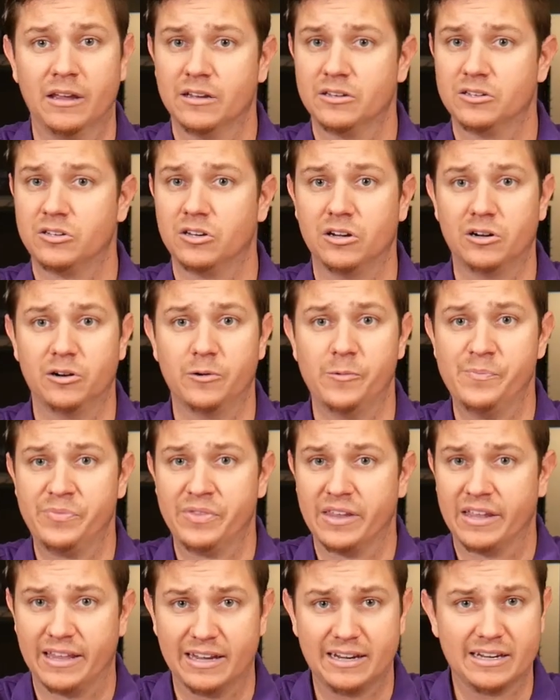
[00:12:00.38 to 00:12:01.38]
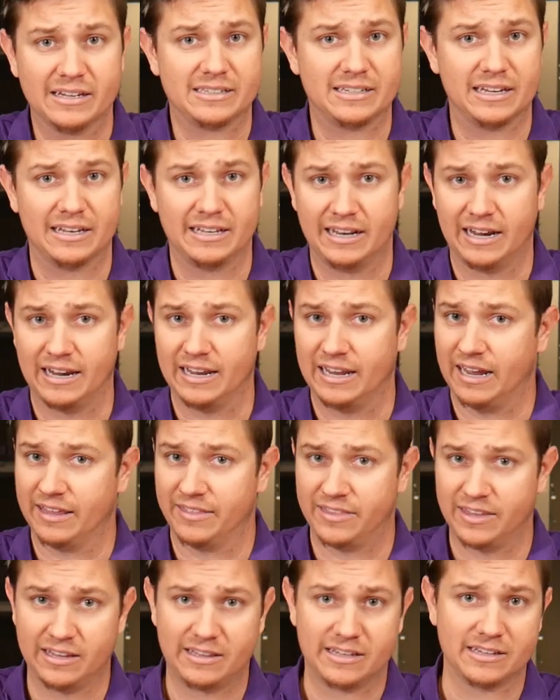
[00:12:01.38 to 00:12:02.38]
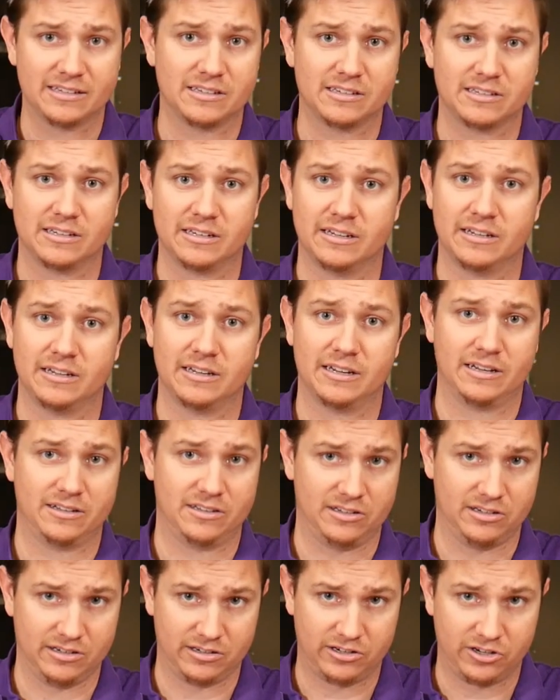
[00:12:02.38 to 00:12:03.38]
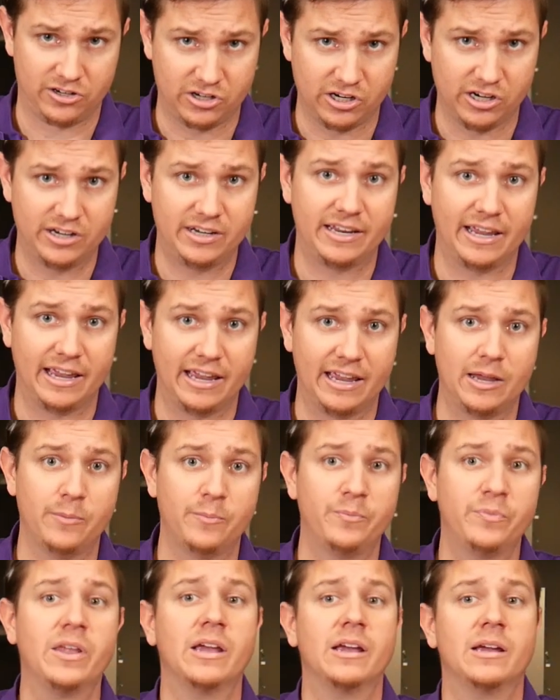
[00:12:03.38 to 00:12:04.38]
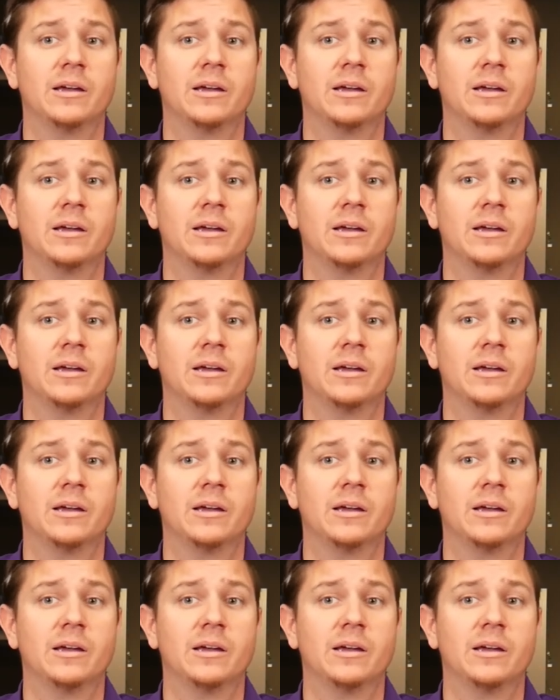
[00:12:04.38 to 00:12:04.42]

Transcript: So, like I said, I think this is it's a good game,